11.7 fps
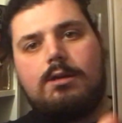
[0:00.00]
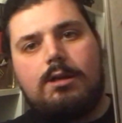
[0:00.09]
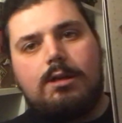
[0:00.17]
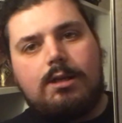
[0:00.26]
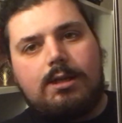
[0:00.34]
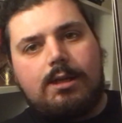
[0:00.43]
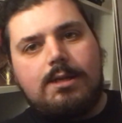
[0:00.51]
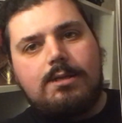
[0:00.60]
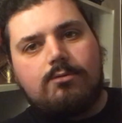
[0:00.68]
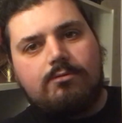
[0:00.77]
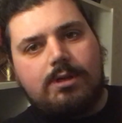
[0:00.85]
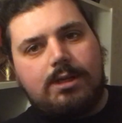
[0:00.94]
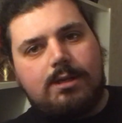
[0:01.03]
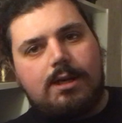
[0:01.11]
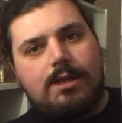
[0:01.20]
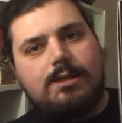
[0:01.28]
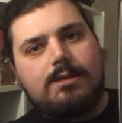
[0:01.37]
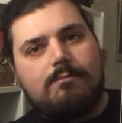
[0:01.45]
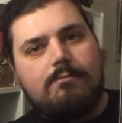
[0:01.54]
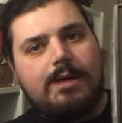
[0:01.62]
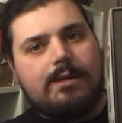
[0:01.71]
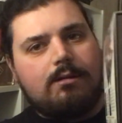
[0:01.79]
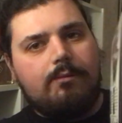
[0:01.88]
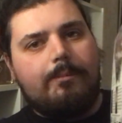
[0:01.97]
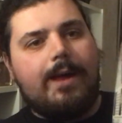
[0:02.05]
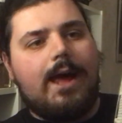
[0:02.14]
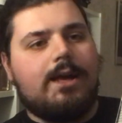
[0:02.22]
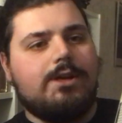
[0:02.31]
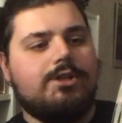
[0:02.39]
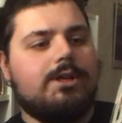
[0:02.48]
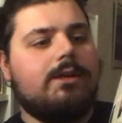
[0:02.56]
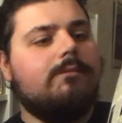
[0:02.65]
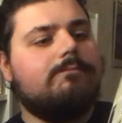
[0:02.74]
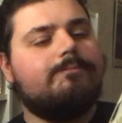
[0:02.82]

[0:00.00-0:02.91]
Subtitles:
it is a really nice metal packaging,